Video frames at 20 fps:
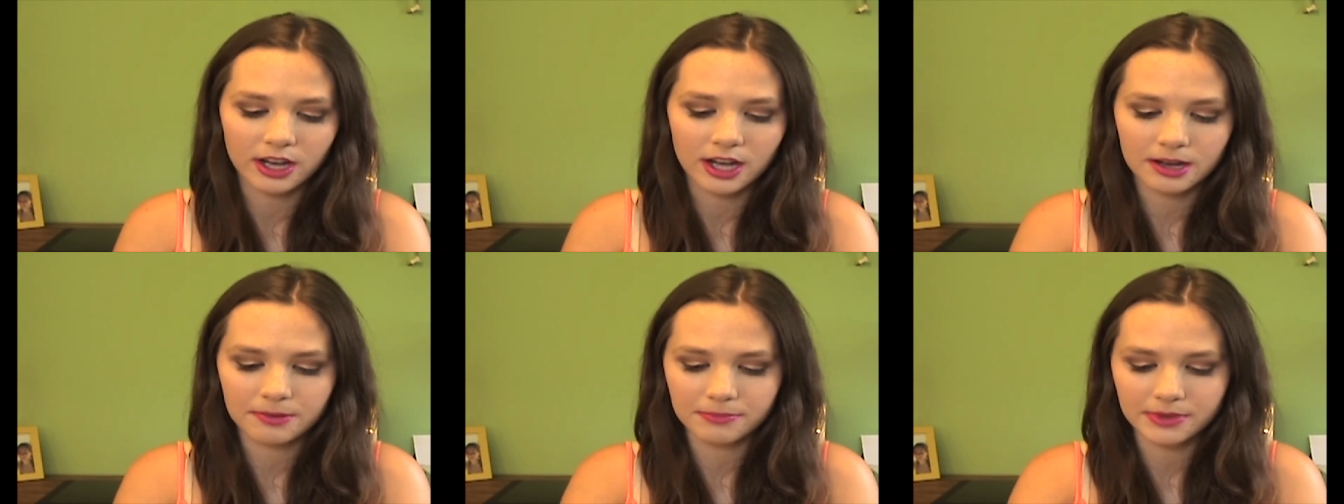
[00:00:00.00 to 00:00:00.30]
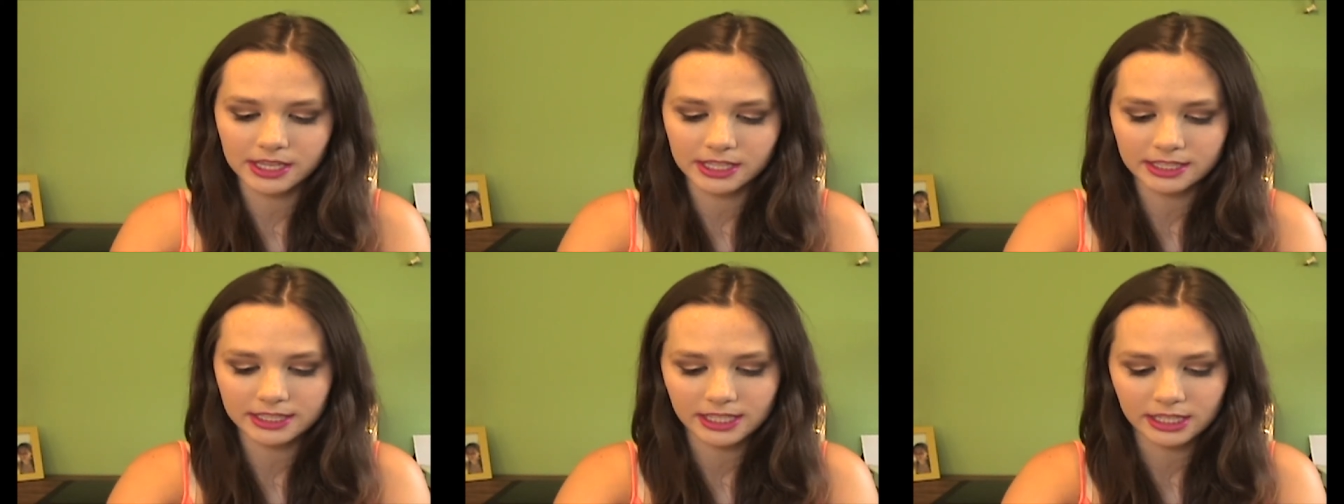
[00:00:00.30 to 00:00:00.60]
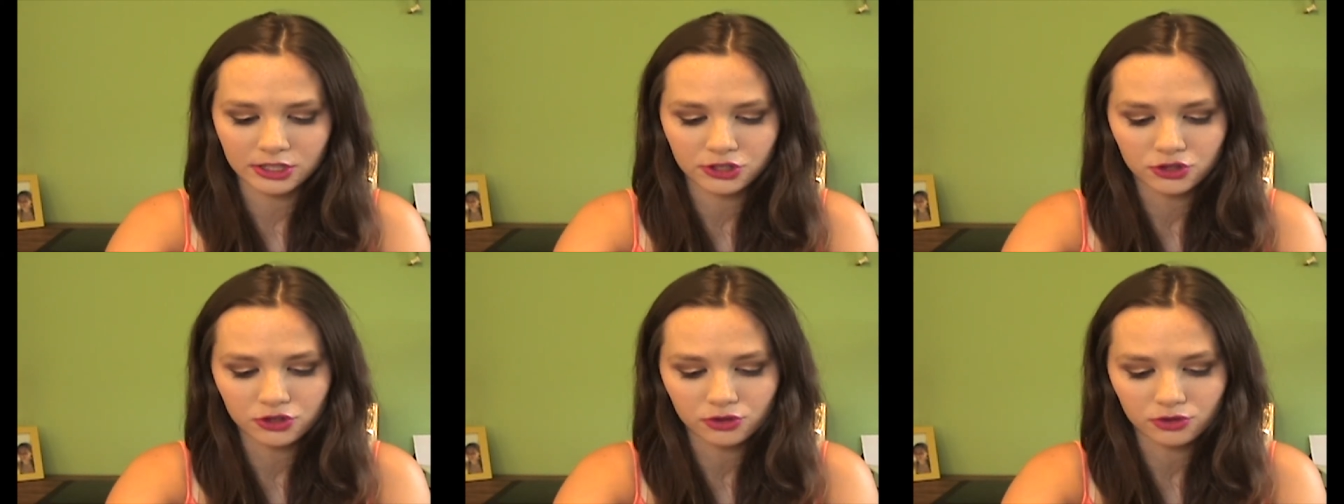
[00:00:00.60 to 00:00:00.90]

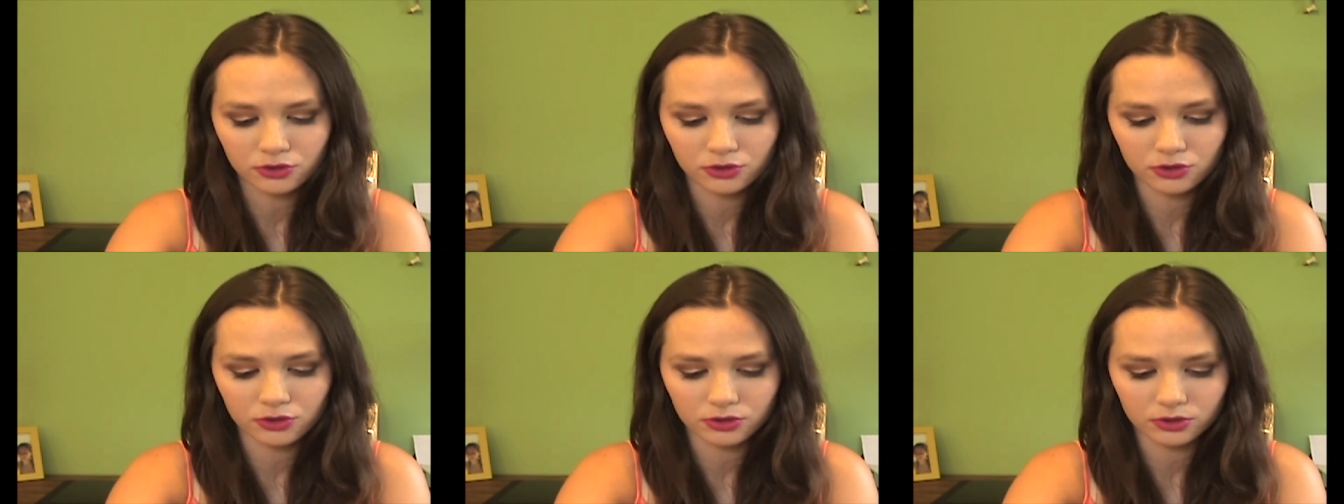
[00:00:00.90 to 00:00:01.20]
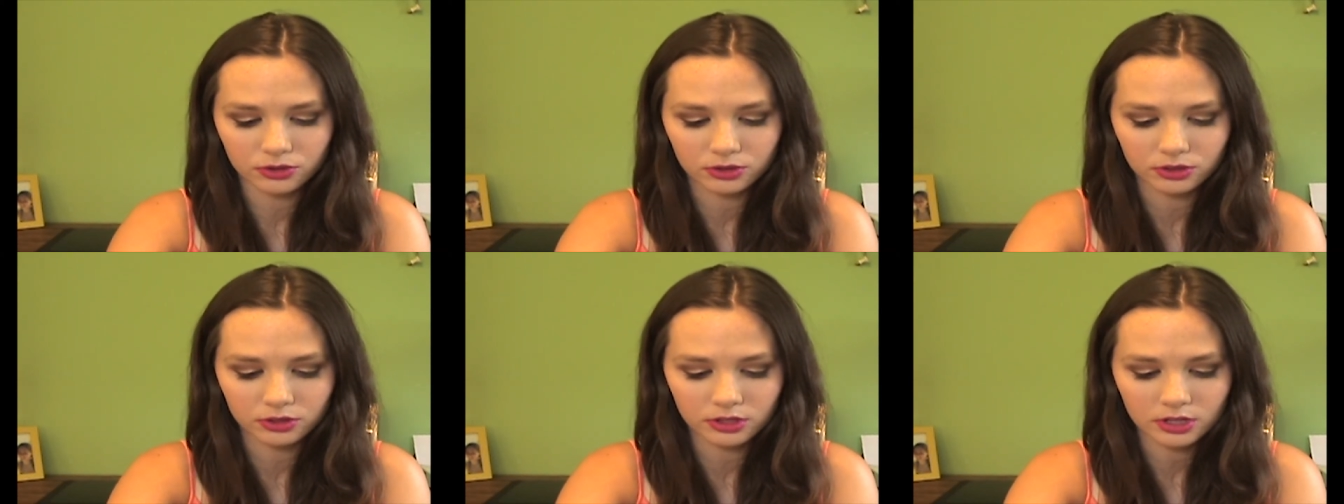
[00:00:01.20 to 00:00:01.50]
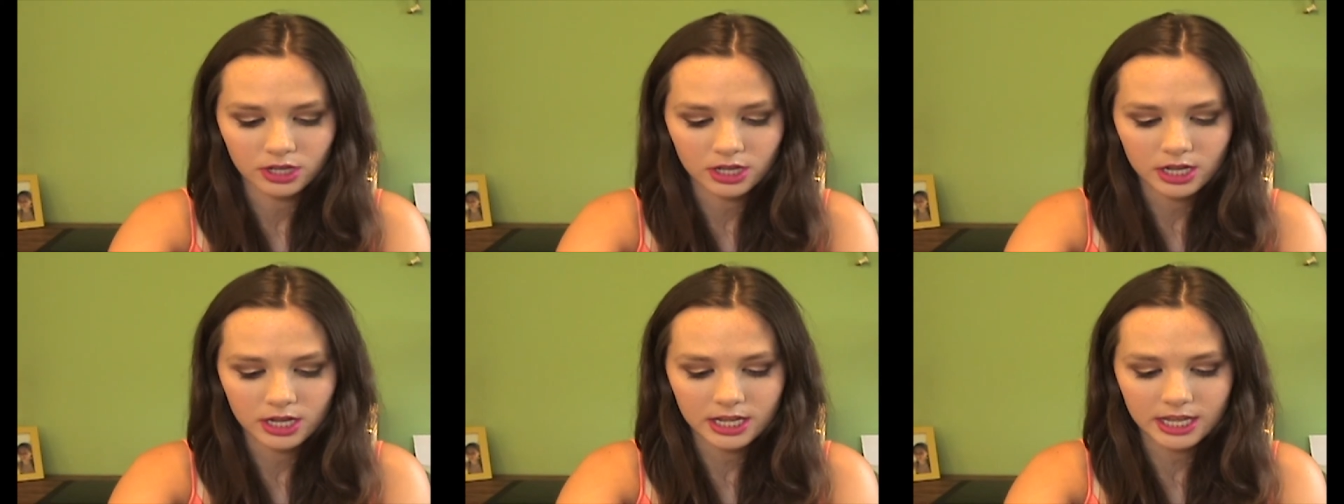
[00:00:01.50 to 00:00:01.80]
Essential
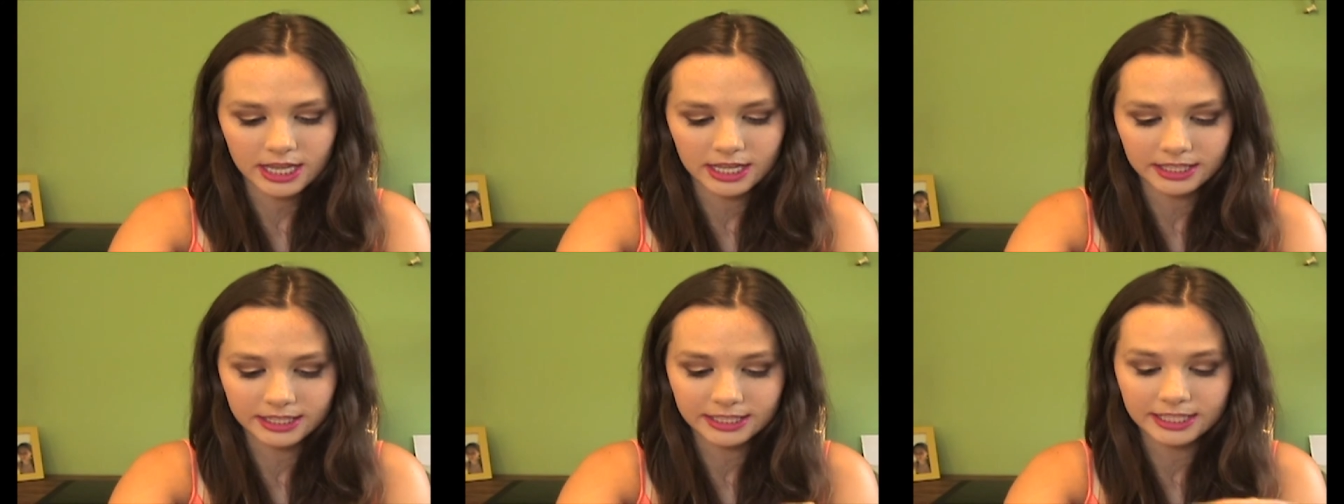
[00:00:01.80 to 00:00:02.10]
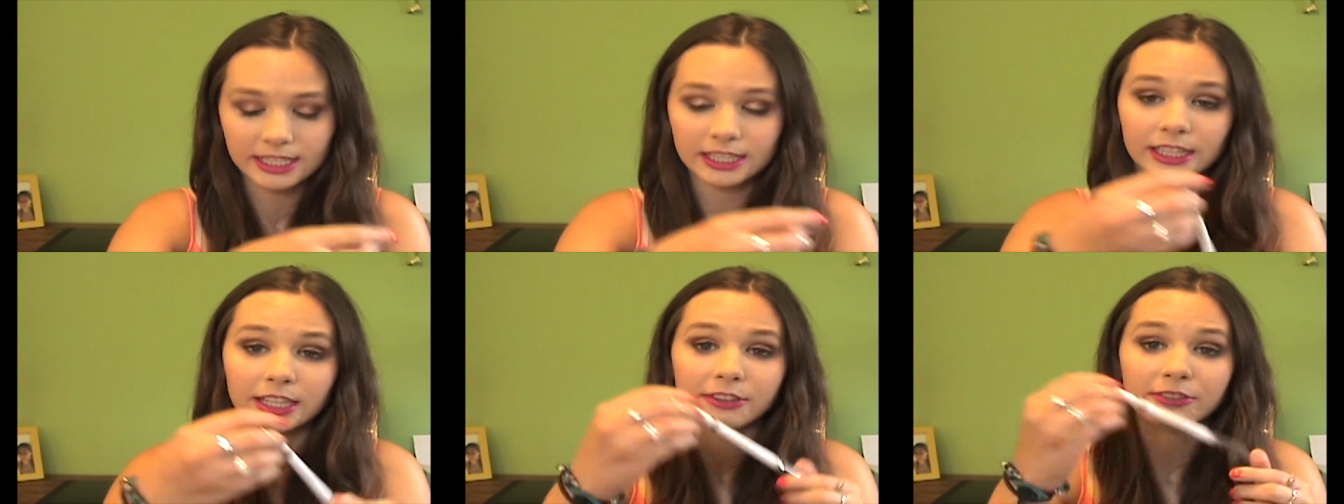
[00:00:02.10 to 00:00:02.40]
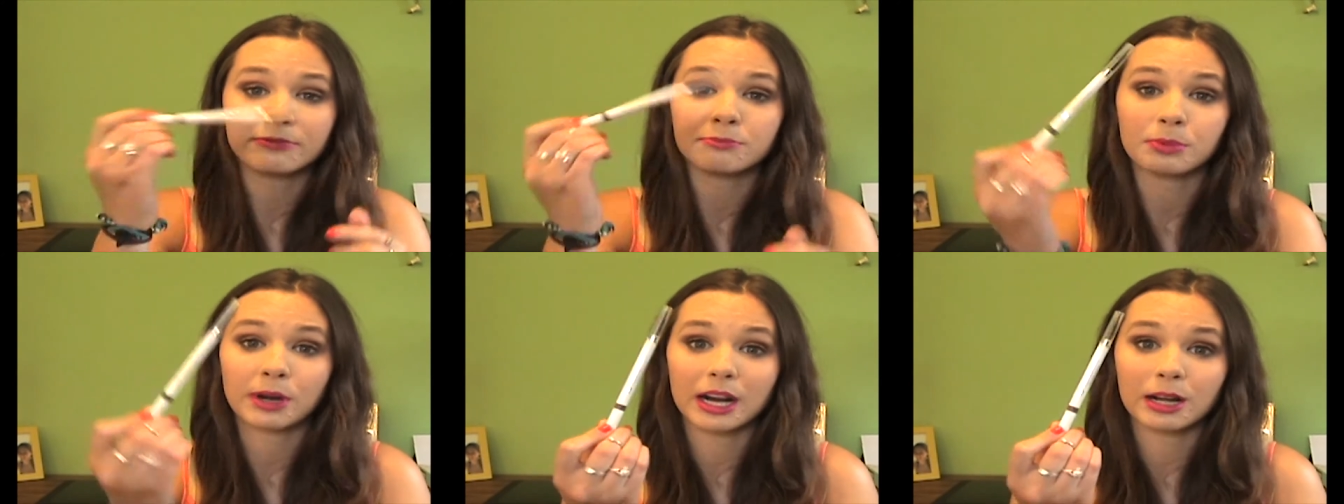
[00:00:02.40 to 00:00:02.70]
Instant
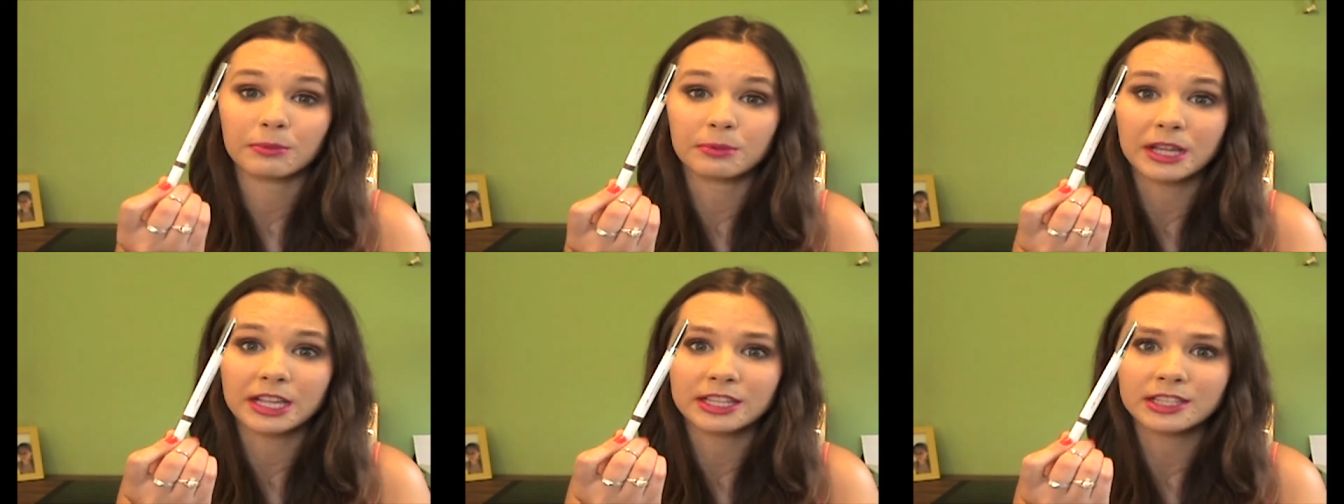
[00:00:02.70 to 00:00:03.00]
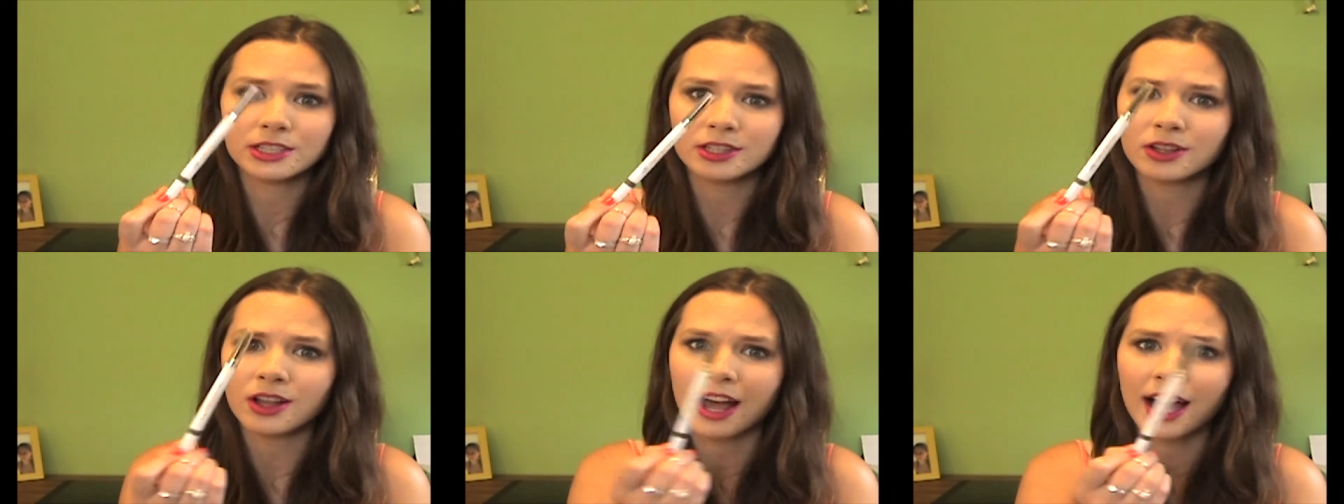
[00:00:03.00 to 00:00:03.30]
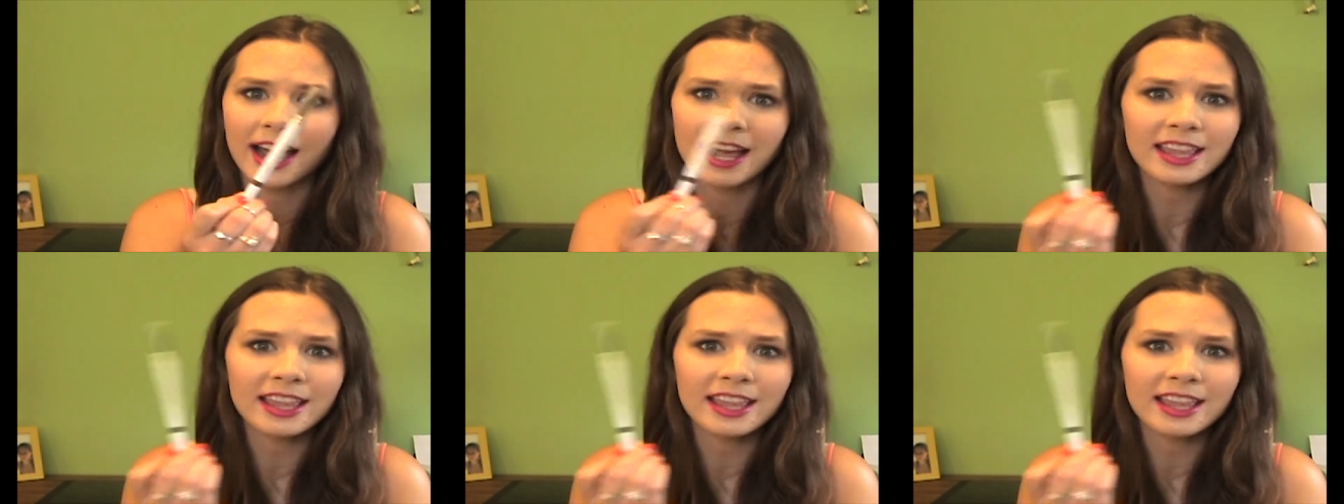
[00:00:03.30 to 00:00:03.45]
Lift Brow Pencil.